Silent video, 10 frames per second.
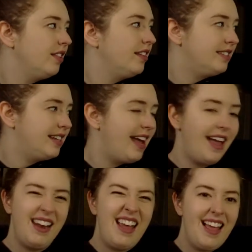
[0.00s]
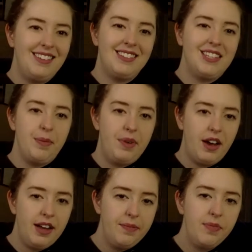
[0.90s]
it's an n sub
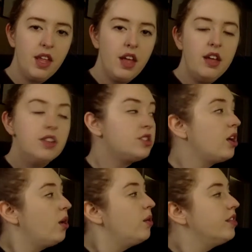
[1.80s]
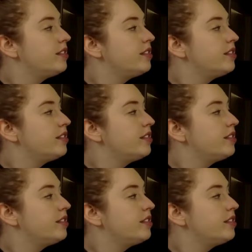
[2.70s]
naught. So